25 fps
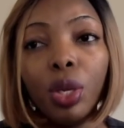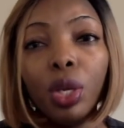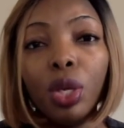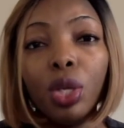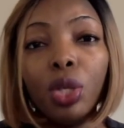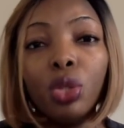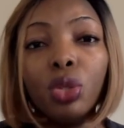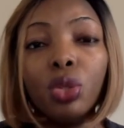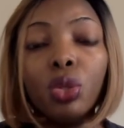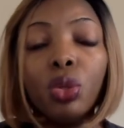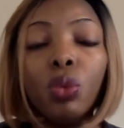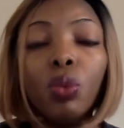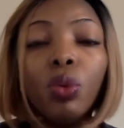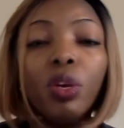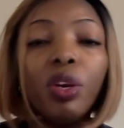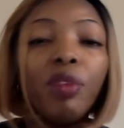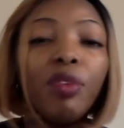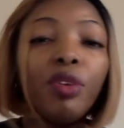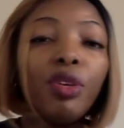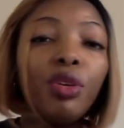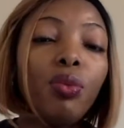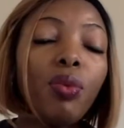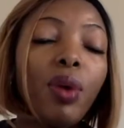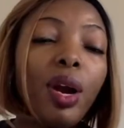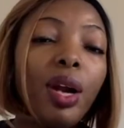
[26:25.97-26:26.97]
So whatever
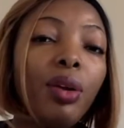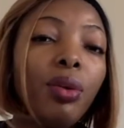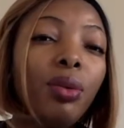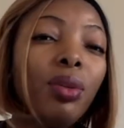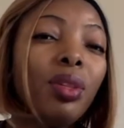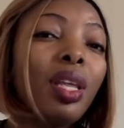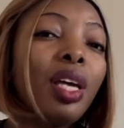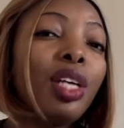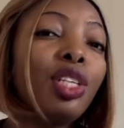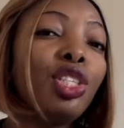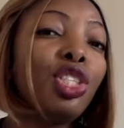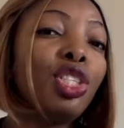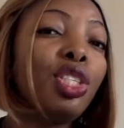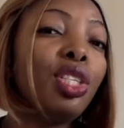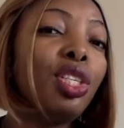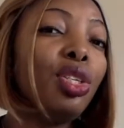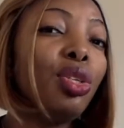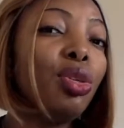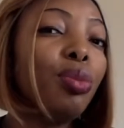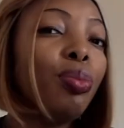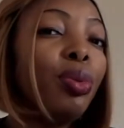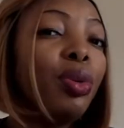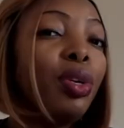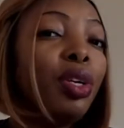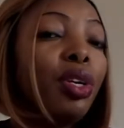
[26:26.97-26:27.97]
you write on that sheet, you
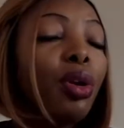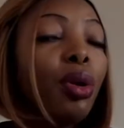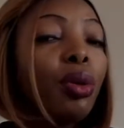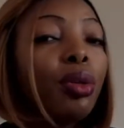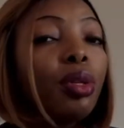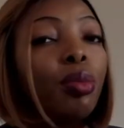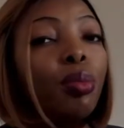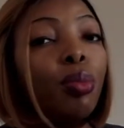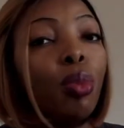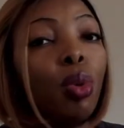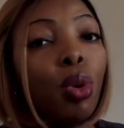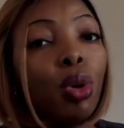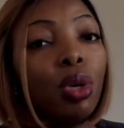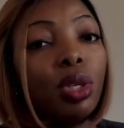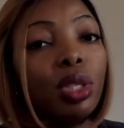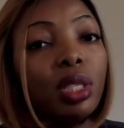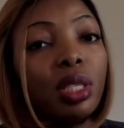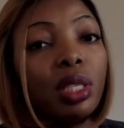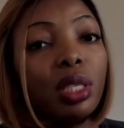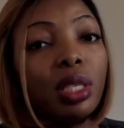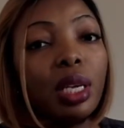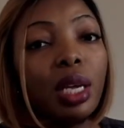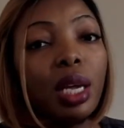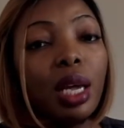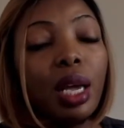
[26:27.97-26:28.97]
put it on the boards.